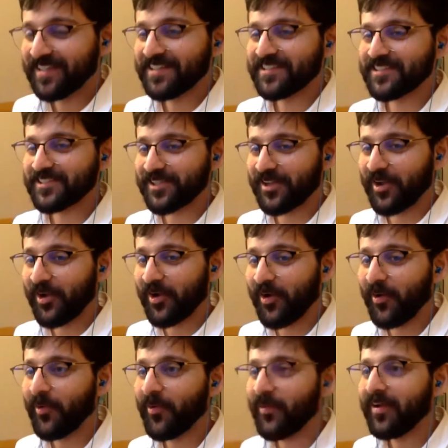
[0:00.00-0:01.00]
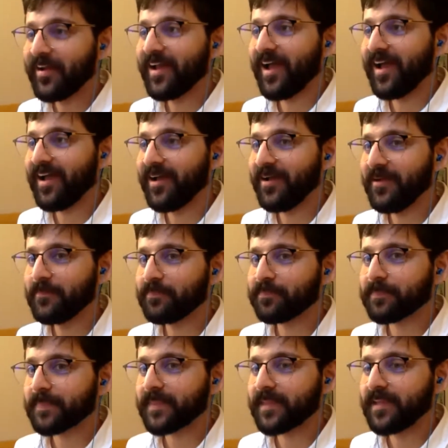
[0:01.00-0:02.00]
So
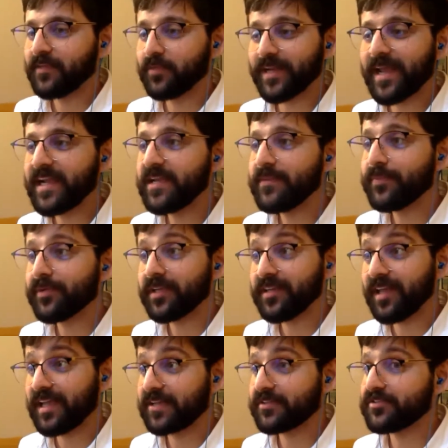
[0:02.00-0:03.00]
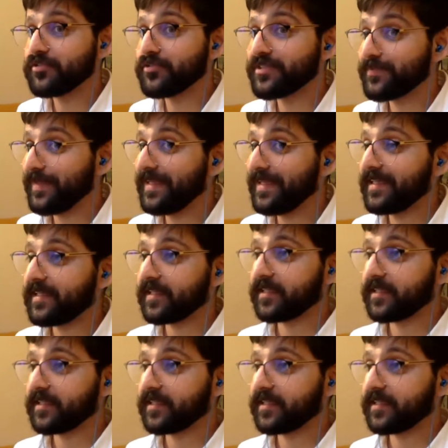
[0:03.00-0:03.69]
would anybody like to speak?